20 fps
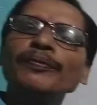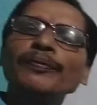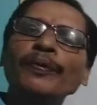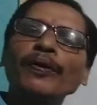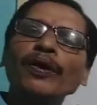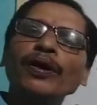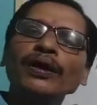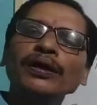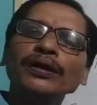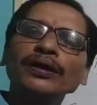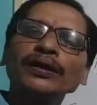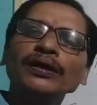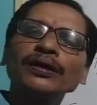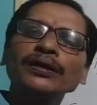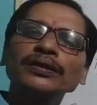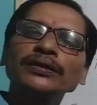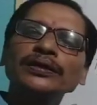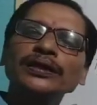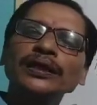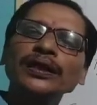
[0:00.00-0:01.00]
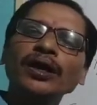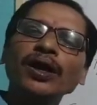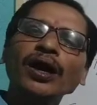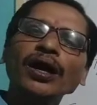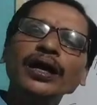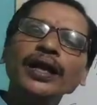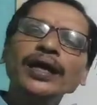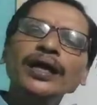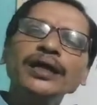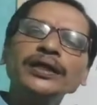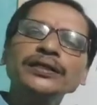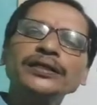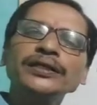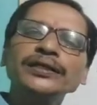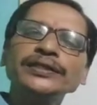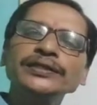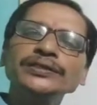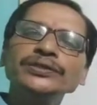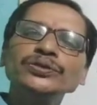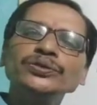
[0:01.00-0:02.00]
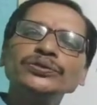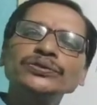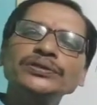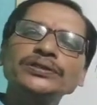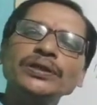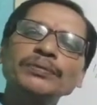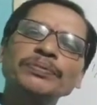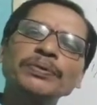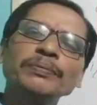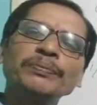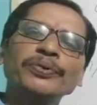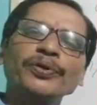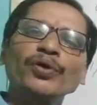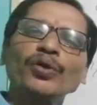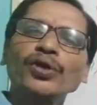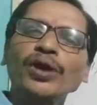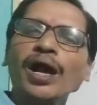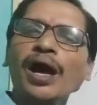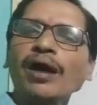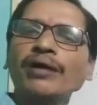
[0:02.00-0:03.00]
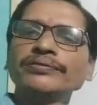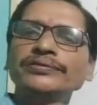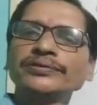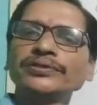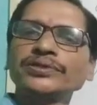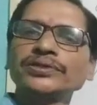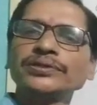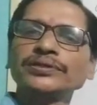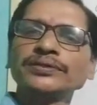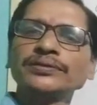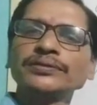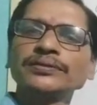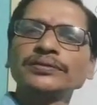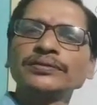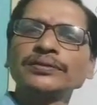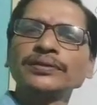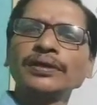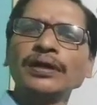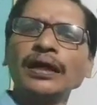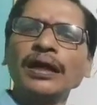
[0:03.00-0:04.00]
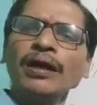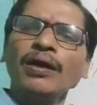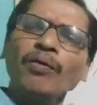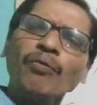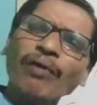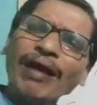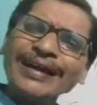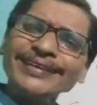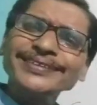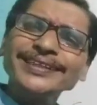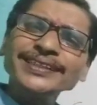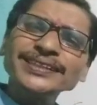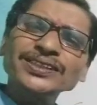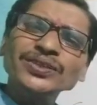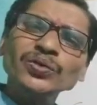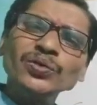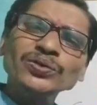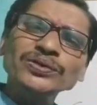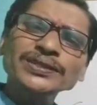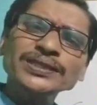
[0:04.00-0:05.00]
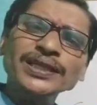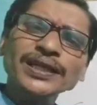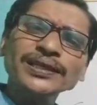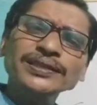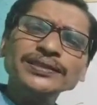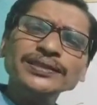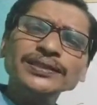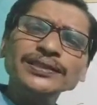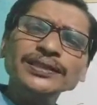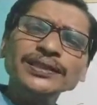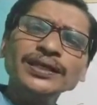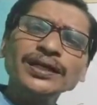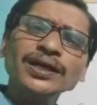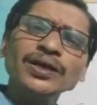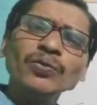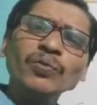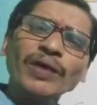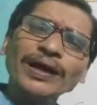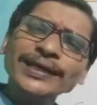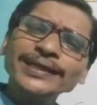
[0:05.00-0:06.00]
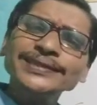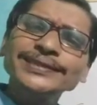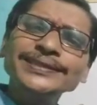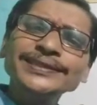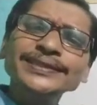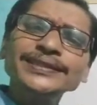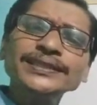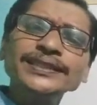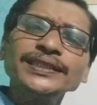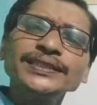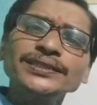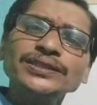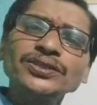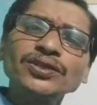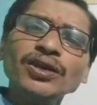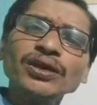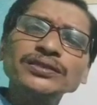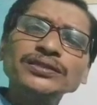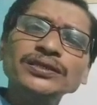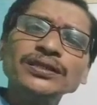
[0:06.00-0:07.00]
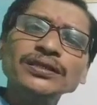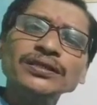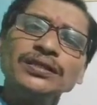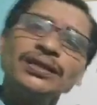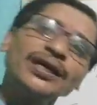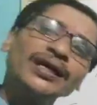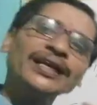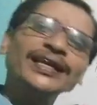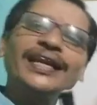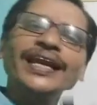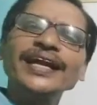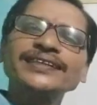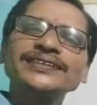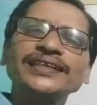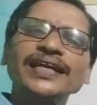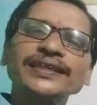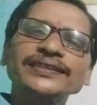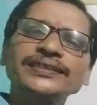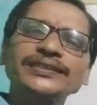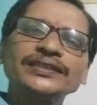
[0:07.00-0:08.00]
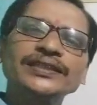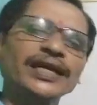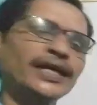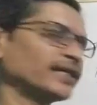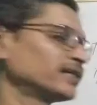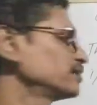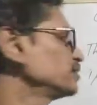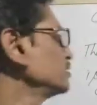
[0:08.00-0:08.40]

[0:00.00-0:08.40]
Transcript: for the correct use of pronouns. What this rule says, what is this instruction? Let's understand.